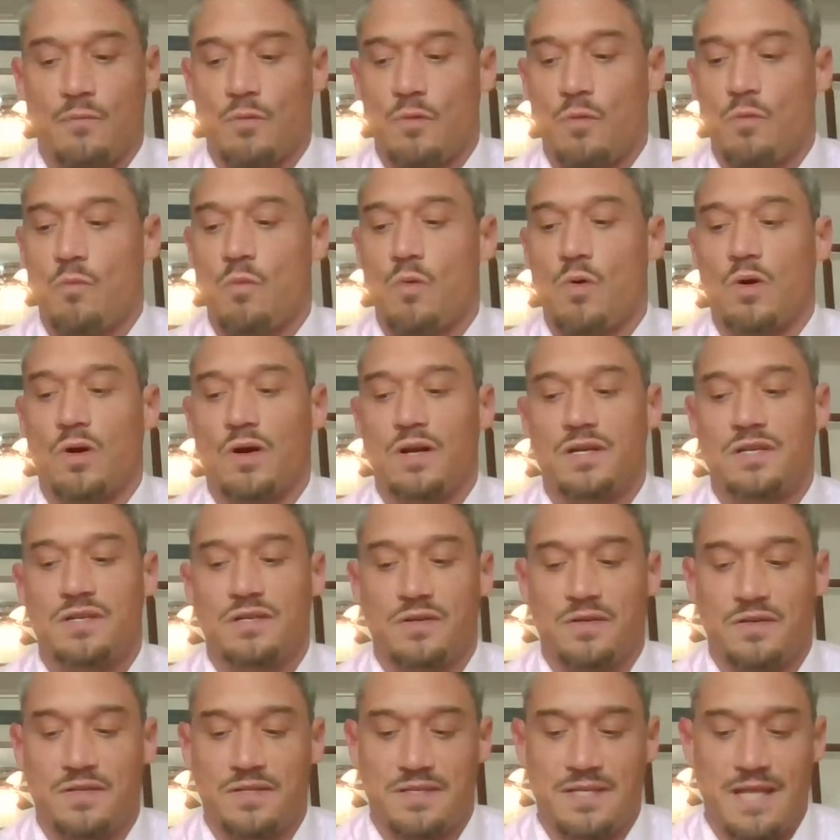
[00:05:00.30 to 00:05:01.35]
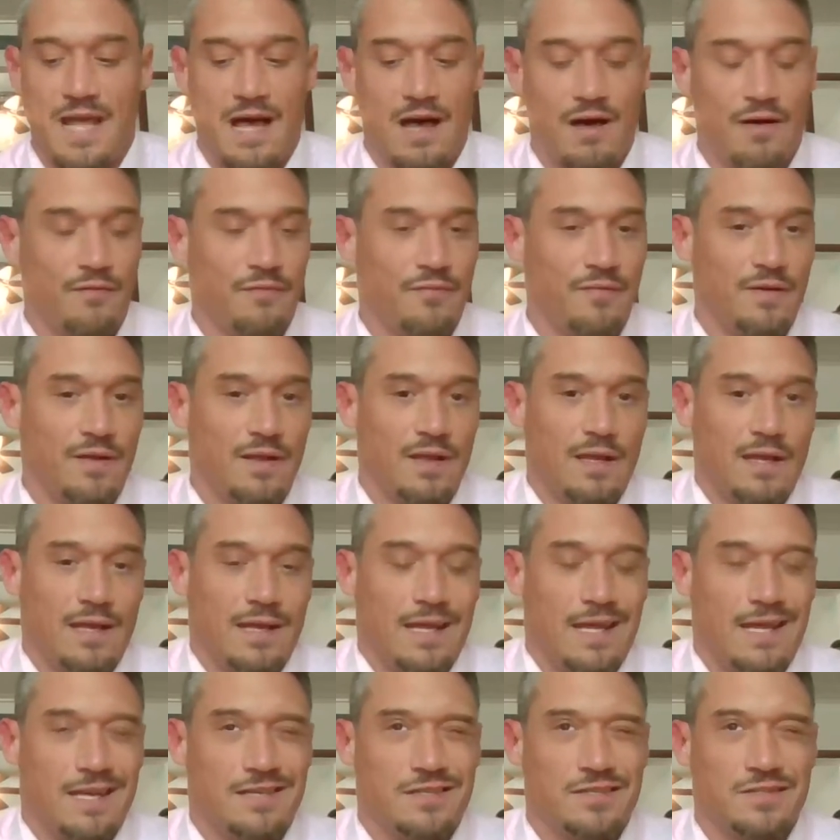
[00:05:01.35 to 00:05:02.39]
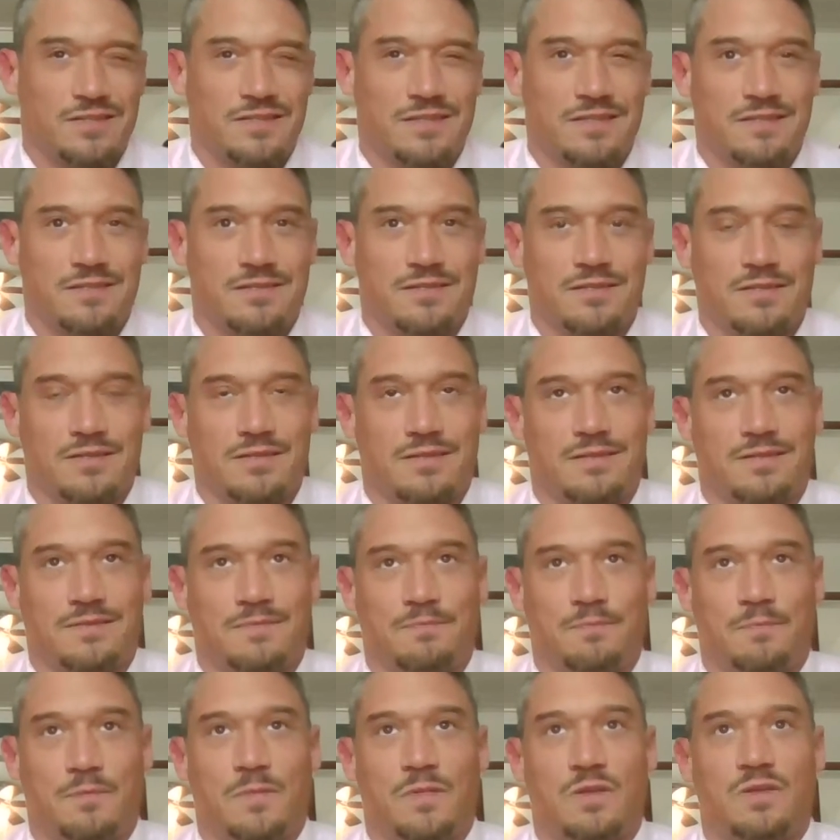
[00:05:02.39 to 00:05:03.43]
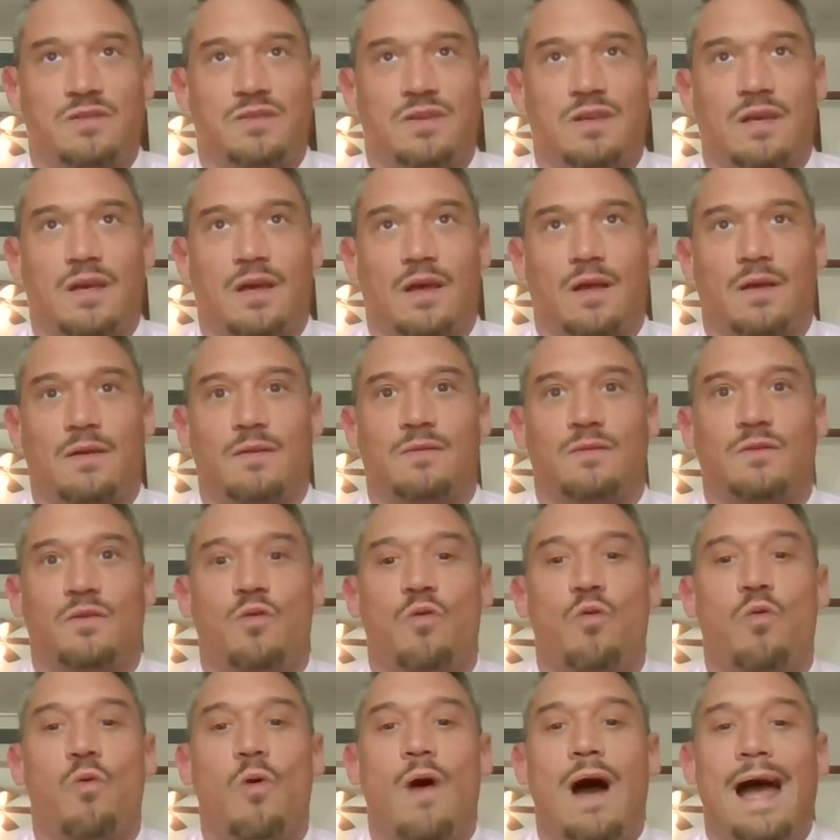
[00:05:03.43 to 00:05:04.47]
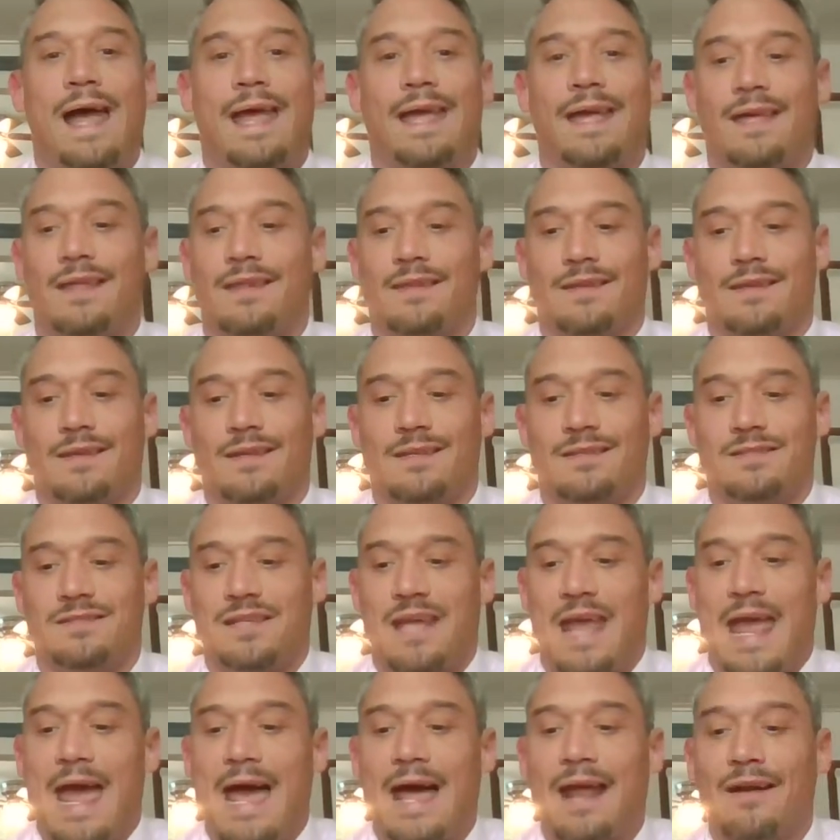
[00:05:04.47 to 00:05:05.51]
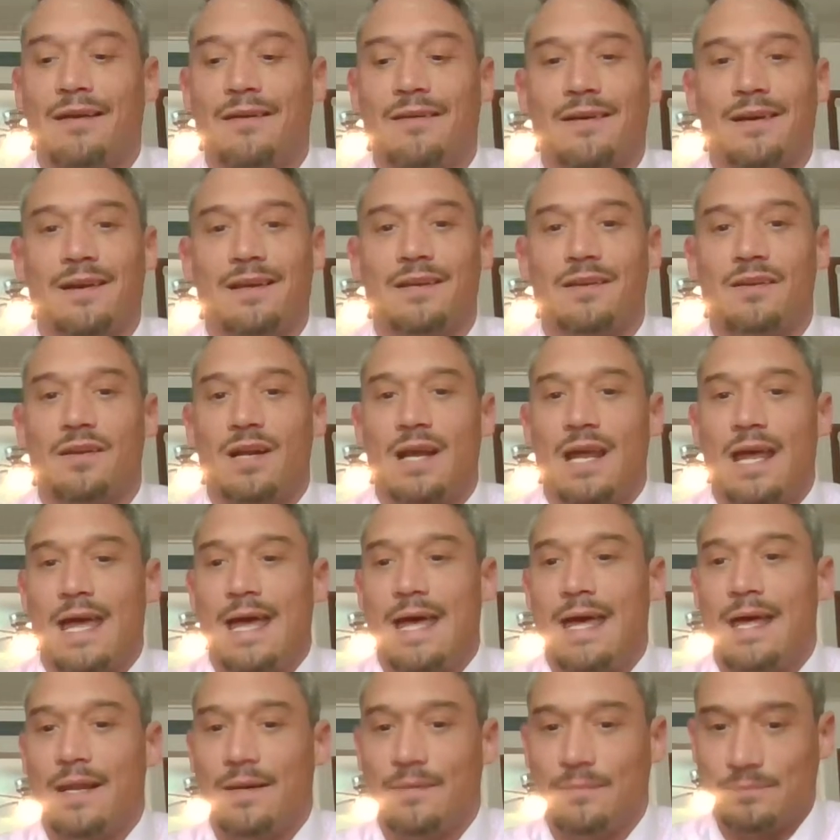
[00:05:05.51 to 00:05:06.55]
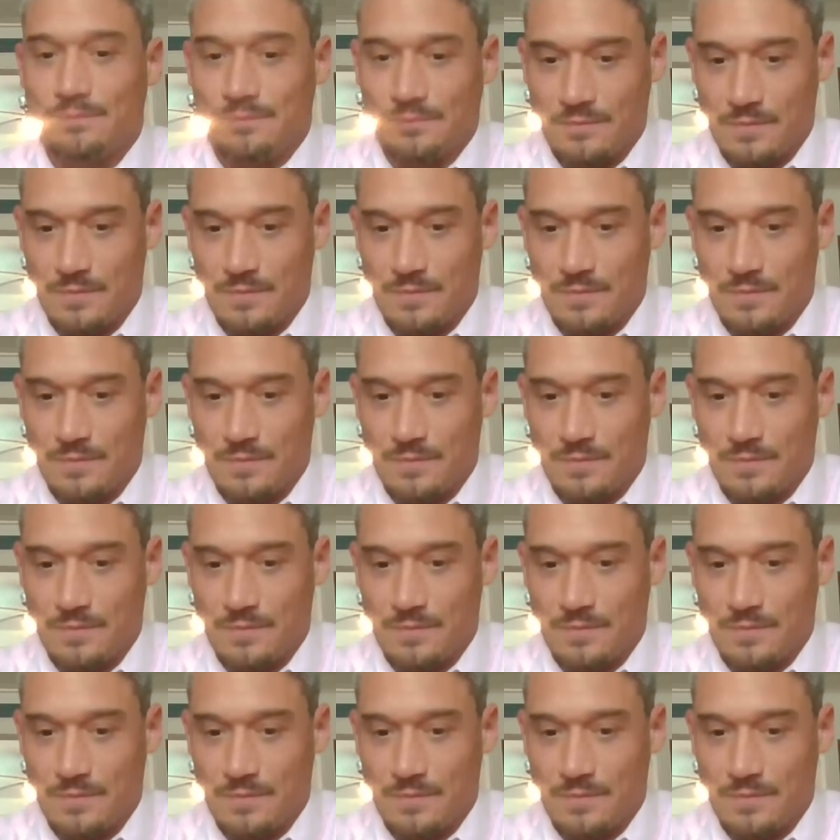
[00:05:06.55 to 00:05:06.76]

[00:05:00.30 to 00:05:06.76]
reward yourself, and just to quiet the chatter in your head.